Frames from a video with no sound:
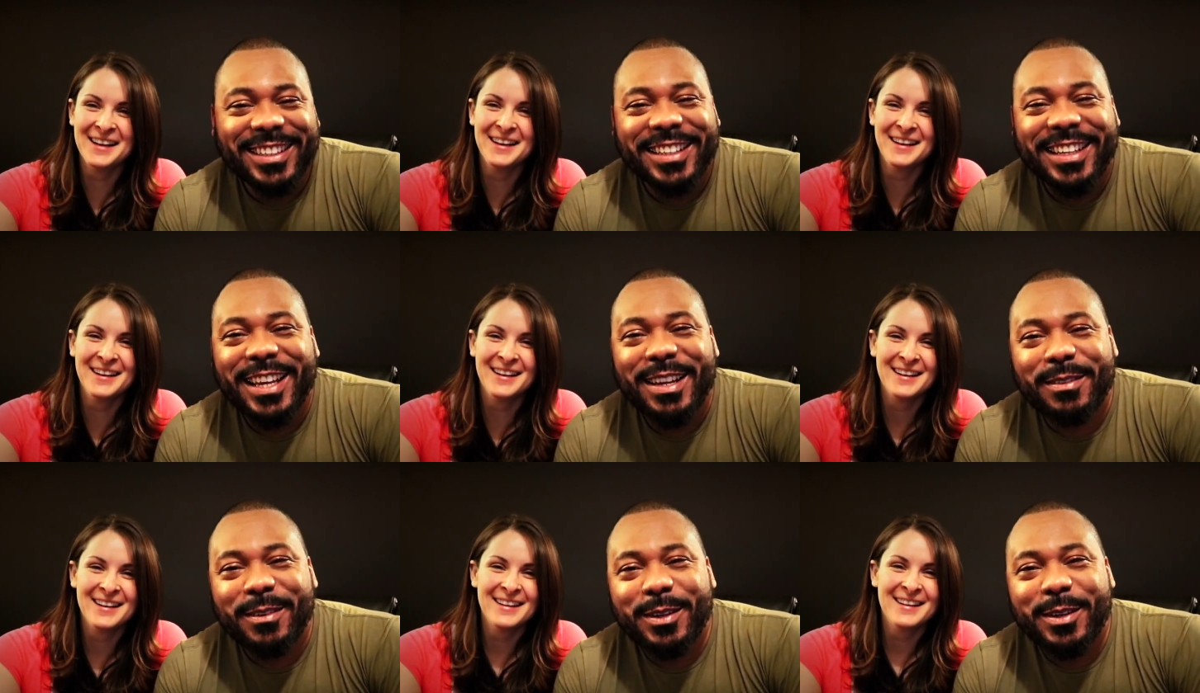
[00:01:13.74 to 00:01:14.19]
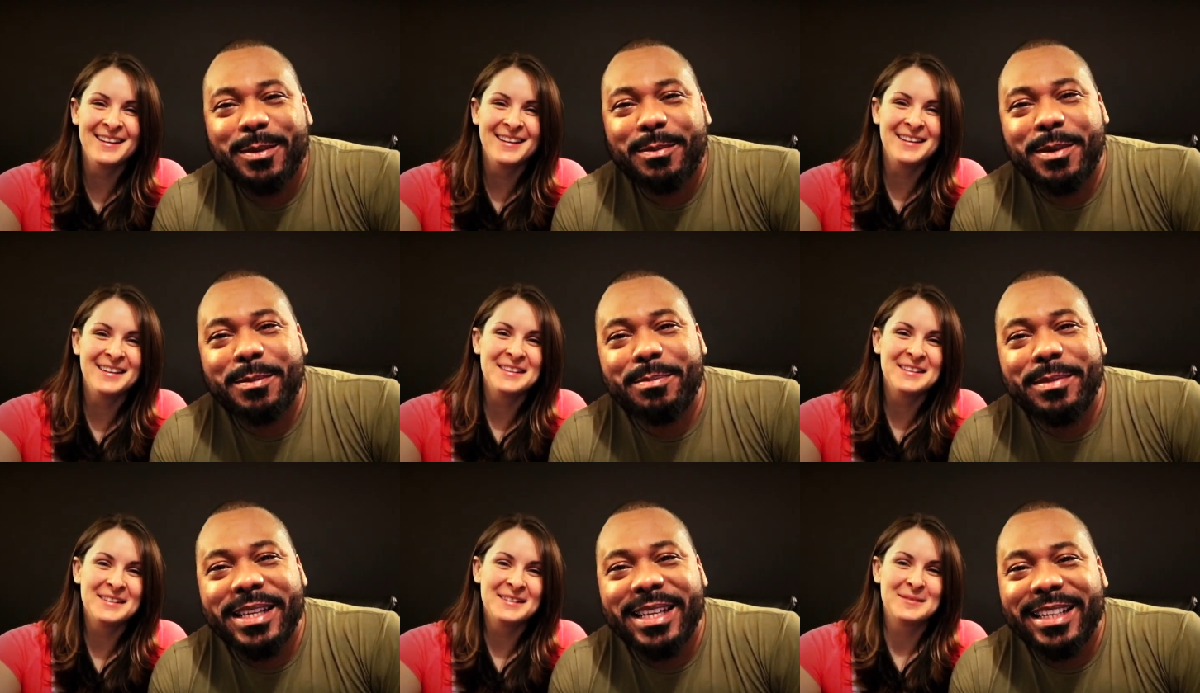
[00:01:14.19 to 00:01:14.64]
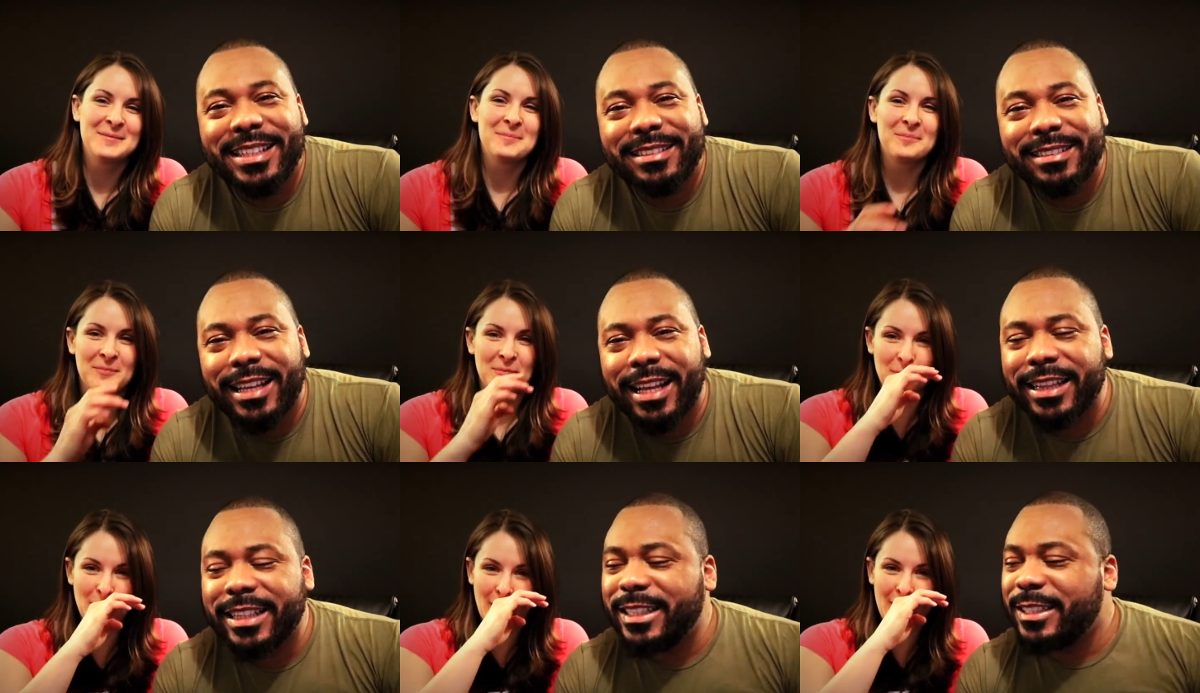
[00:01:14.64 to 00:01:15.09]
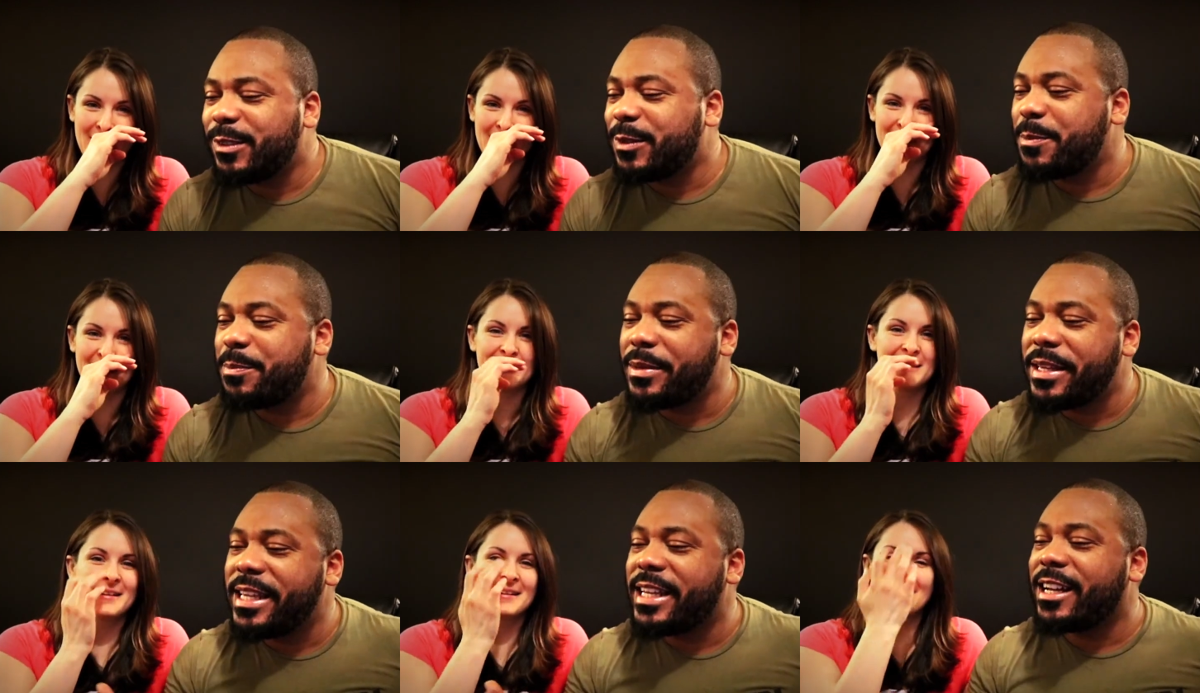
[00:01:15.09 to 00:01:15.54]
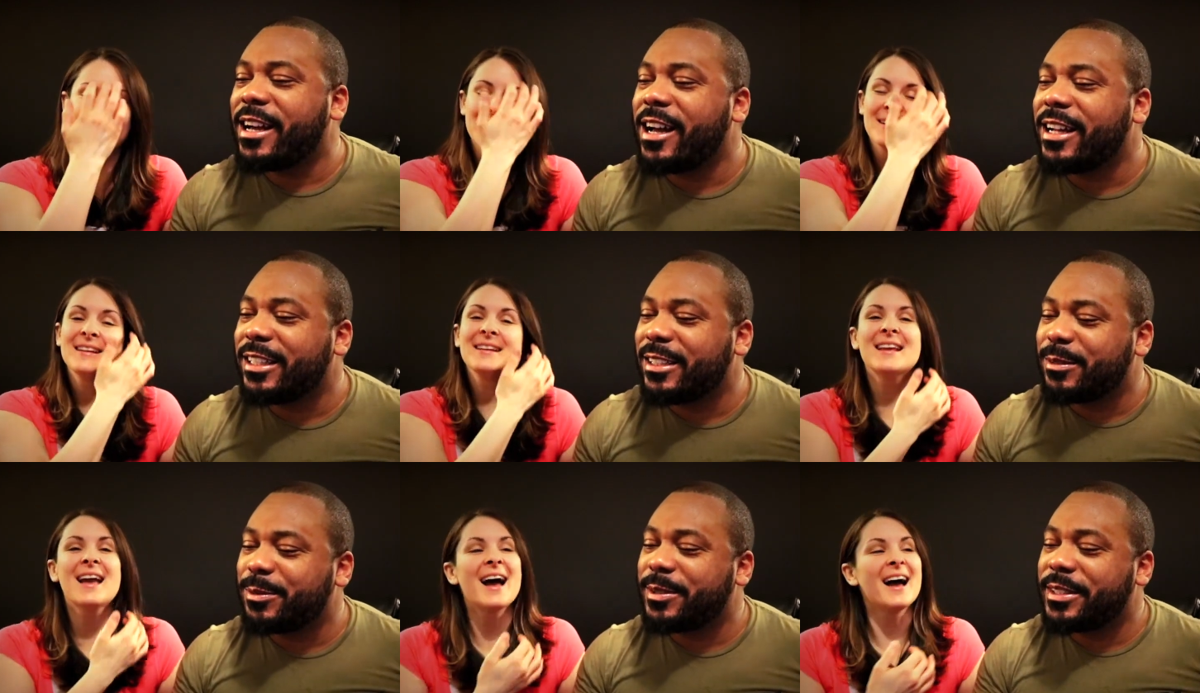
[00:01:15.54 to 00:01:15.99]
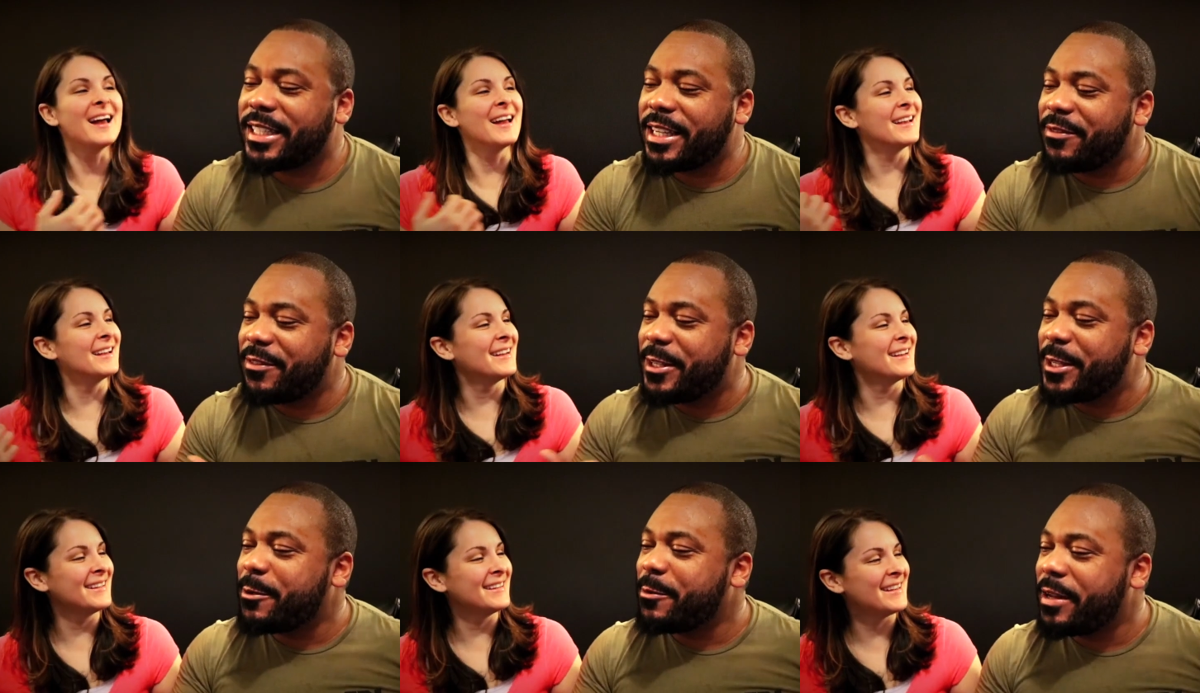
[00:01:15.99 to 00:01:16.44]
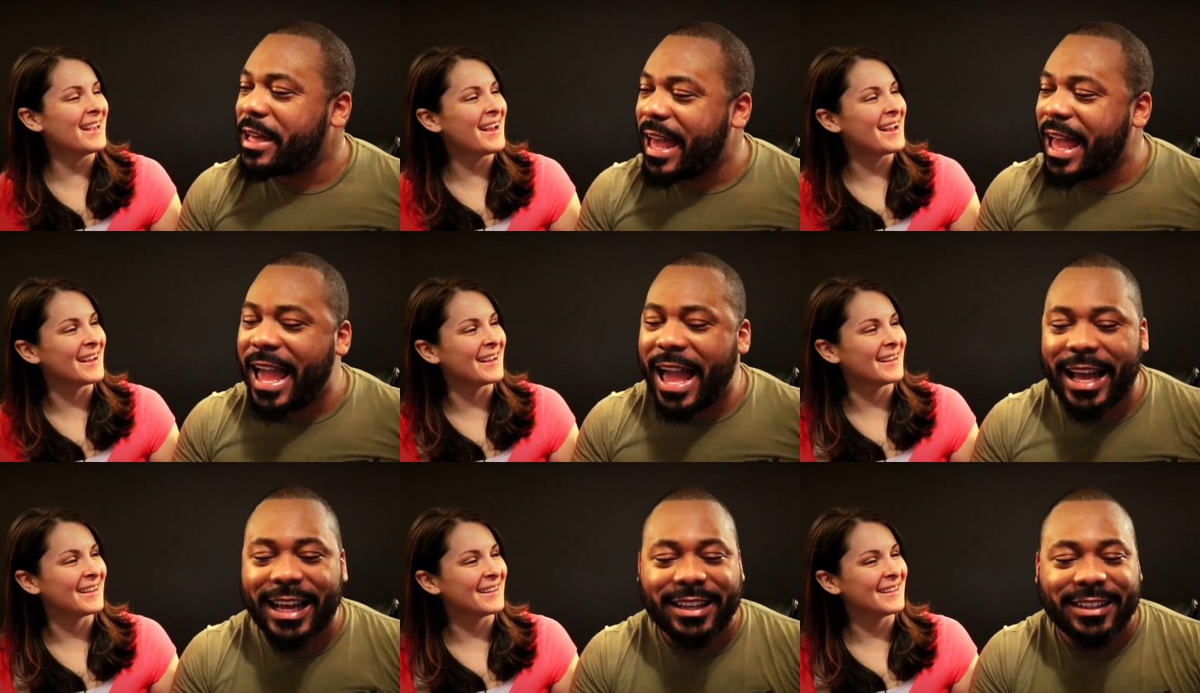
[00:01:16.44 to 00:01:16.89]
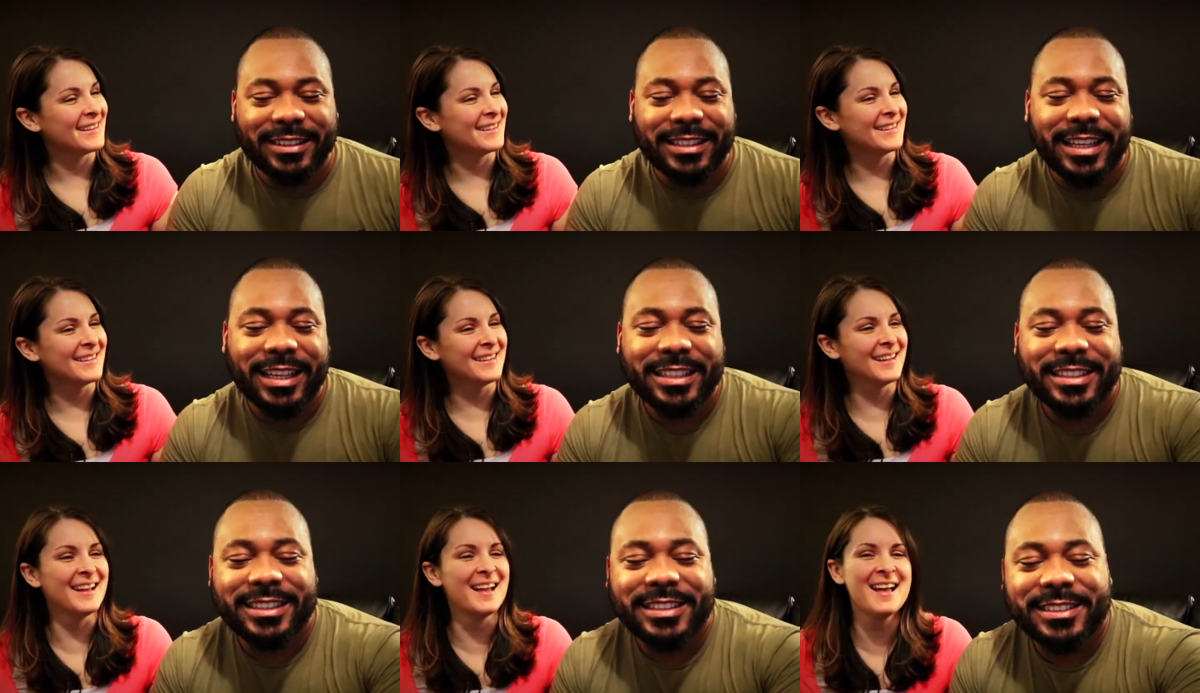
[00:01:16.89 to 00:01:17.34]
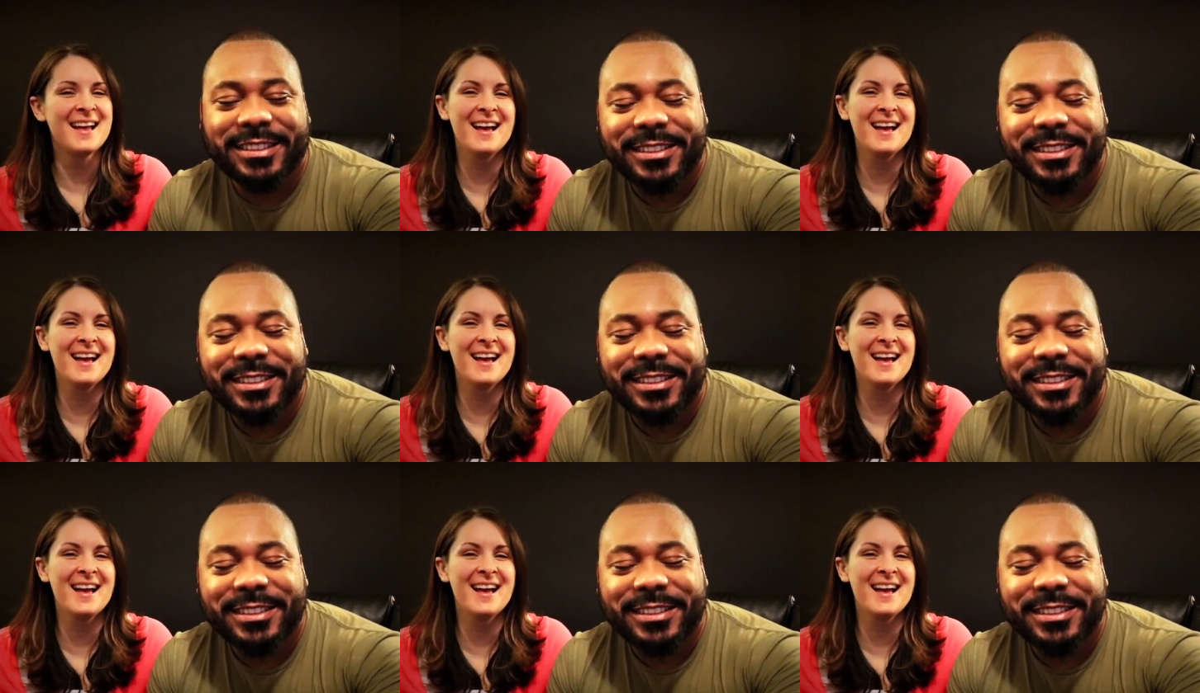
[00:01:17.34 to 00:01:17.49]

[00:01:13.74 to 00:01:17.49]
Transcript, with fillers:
Speaker 1: hey, we're human beings. At least right. we're being honest. Yeah, we're giving you a hack on how to.